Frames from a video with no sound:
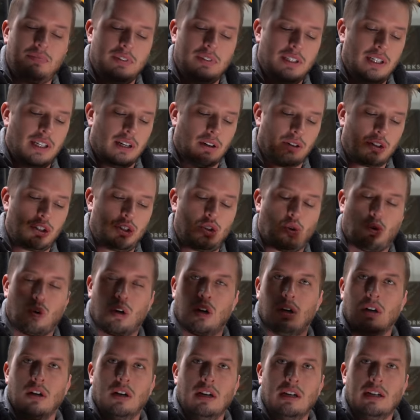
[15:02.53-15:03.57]
you know,
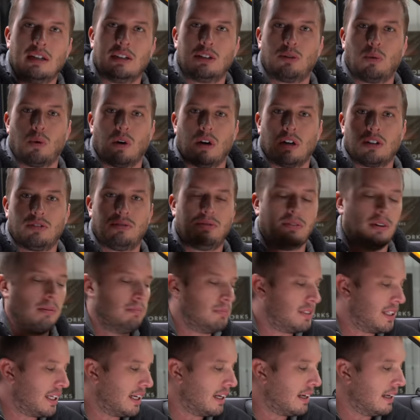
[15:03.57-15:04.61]
short to where it's
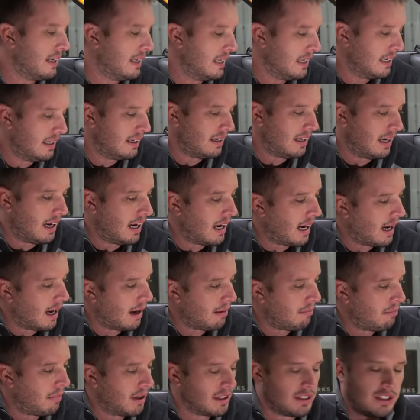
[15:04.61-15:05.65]
flimsy.
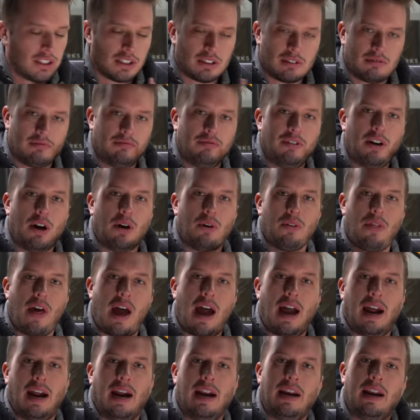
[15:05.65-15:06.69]
Uh, but just know
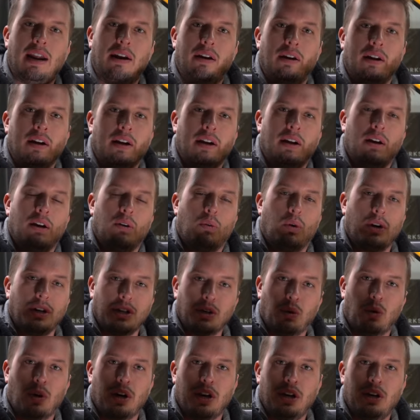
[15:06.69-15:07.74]
that. And then what
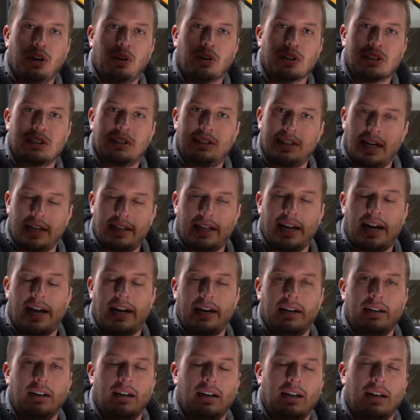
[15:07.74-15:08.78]
you'll want to do is set
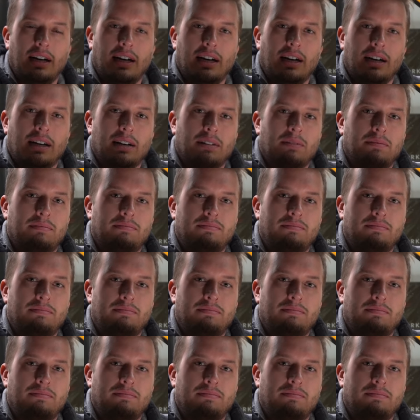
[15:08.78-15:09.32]
that, uh,